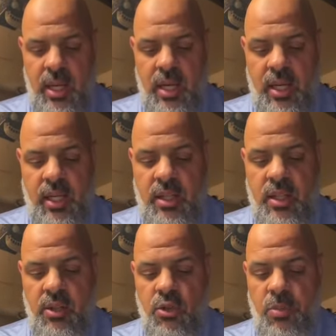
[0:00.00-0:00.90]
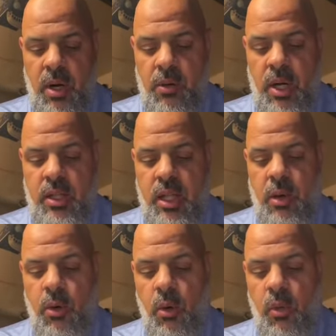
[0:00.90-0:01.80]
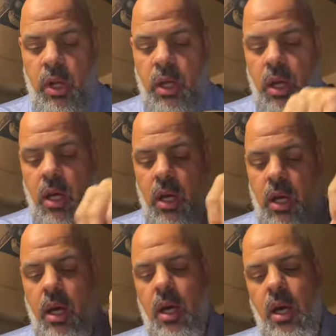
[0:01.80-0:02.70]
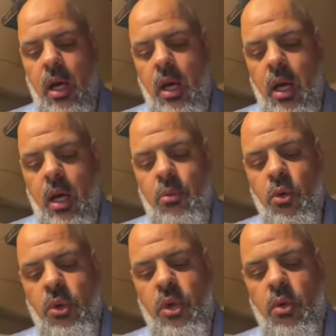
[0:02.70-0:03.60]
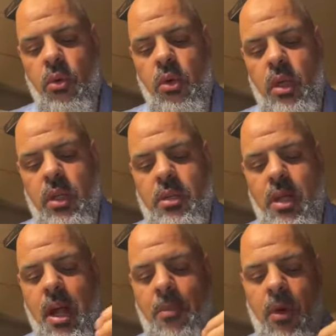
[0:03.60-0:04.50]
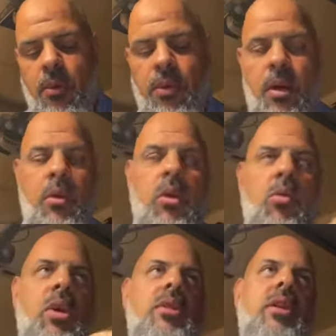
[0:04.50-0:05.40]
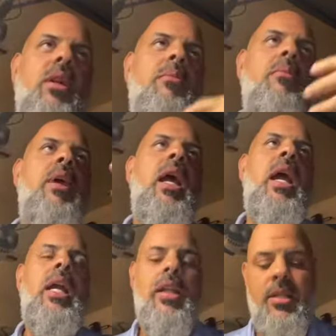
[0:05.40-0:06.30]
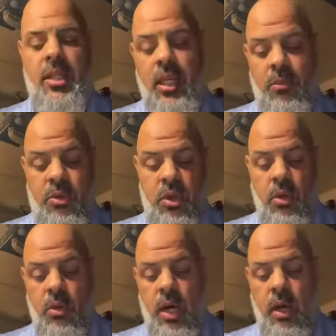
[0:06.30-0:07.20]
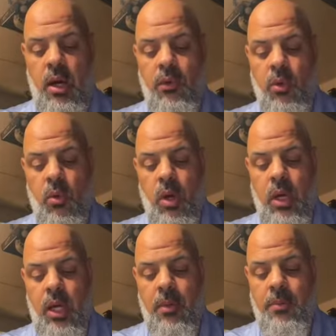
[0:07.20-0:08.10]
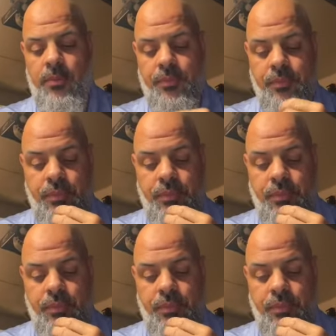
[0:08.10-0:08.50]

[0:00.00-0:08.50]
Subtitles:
And he continues by, right, they were what? Al-Mudhirun Islamahum. They were the ones that made it seem so. However, walam